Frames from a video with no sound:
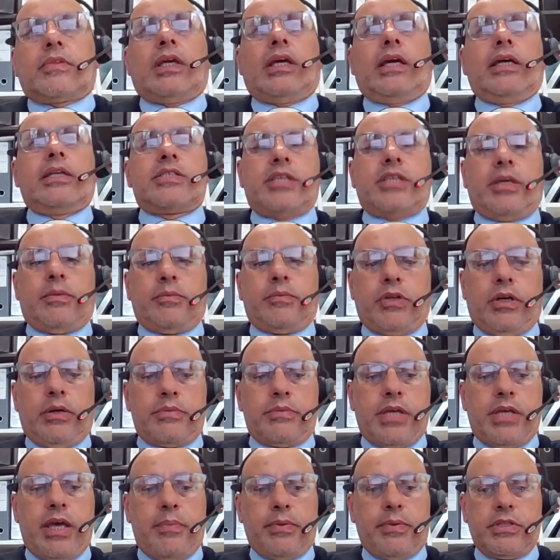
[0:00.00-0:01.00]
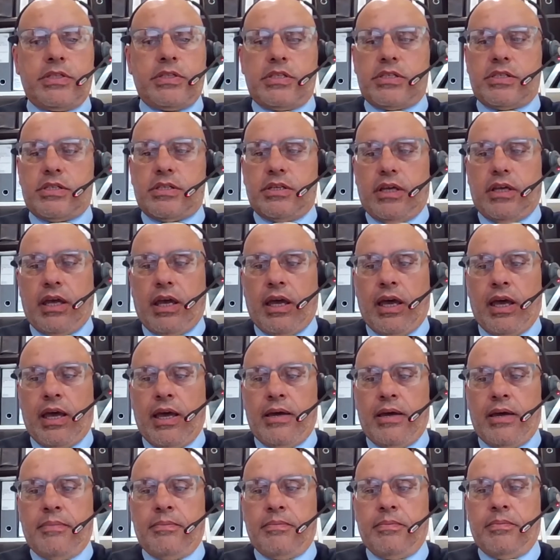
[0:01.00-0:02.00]
As sometimes happens,
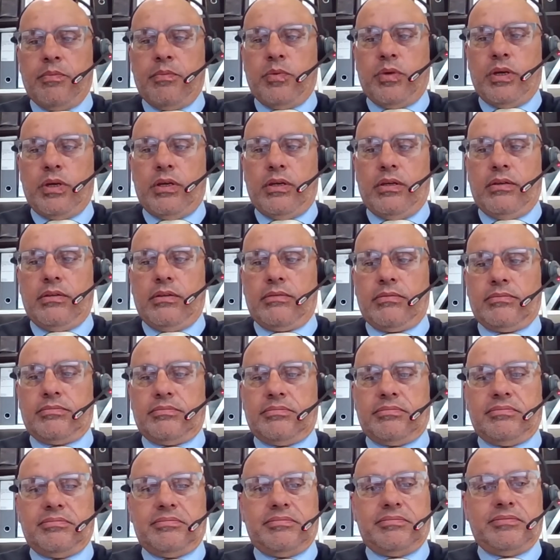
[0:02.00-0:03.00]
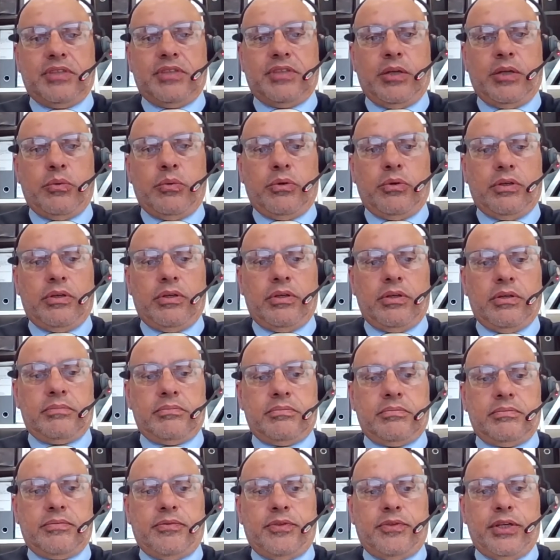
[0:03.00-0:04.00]
there were
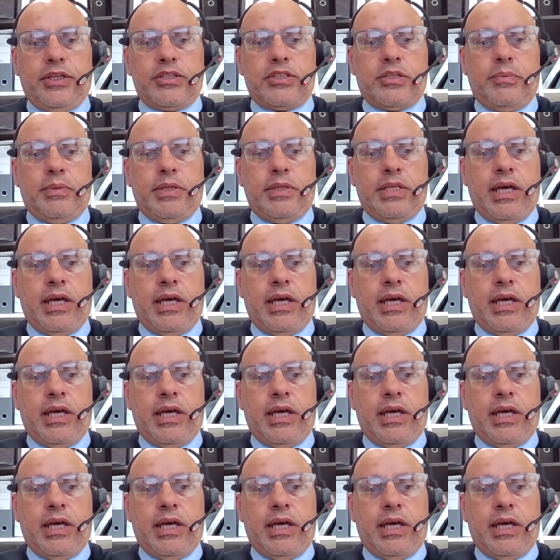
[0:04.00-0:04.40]
things to be